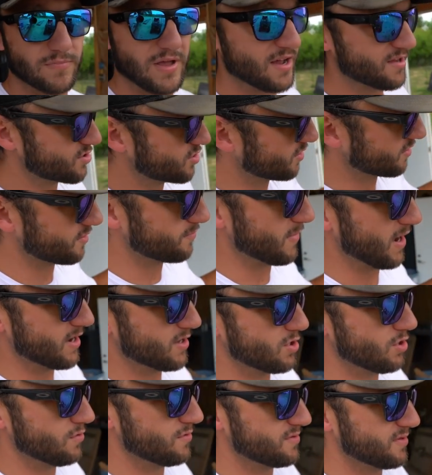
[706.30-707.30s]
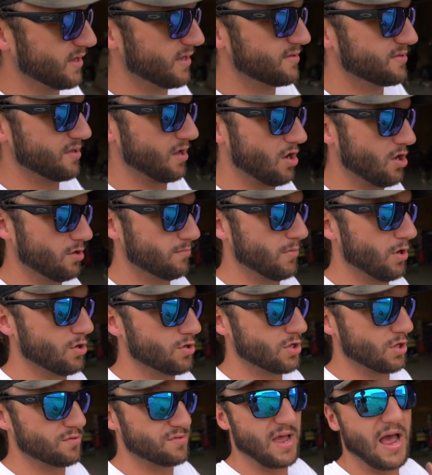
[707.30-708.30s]
that's just my 2 cents on
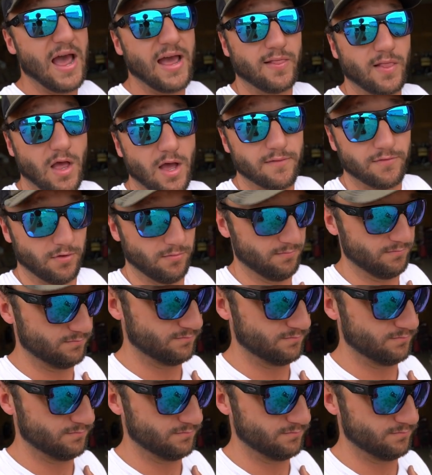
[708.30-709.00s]
Mojos. I love them.